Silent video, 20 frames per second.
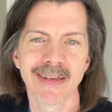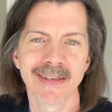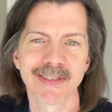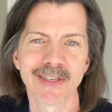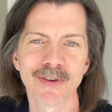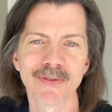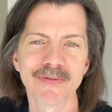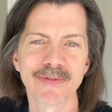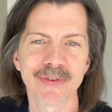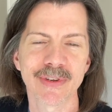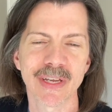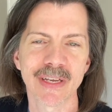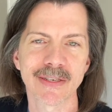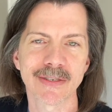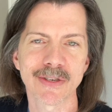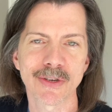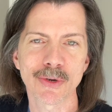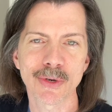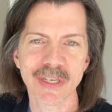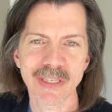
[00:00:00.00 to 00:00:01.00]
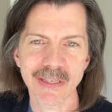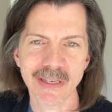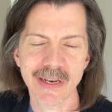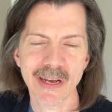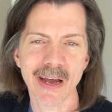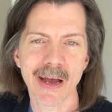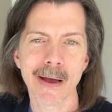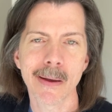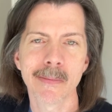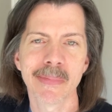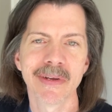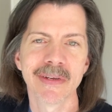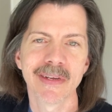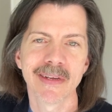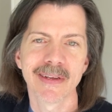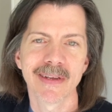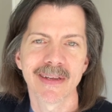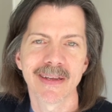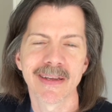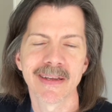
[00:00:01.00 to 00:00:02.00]
Don't forget to Chris it up
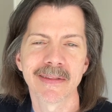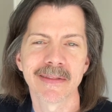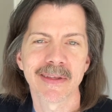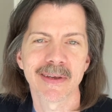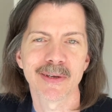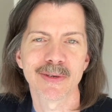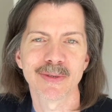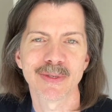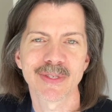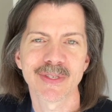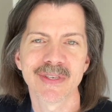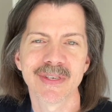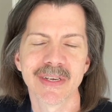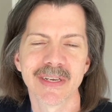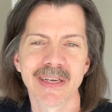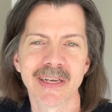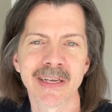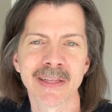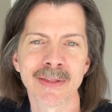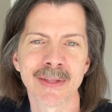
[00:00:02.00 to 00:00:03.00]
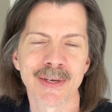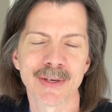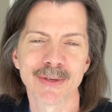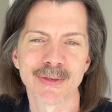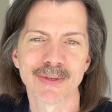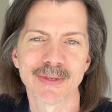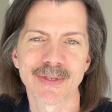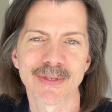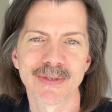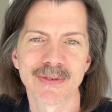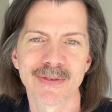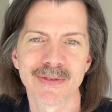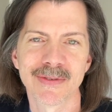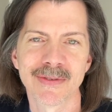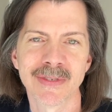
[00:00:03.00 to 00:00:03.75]
in those in those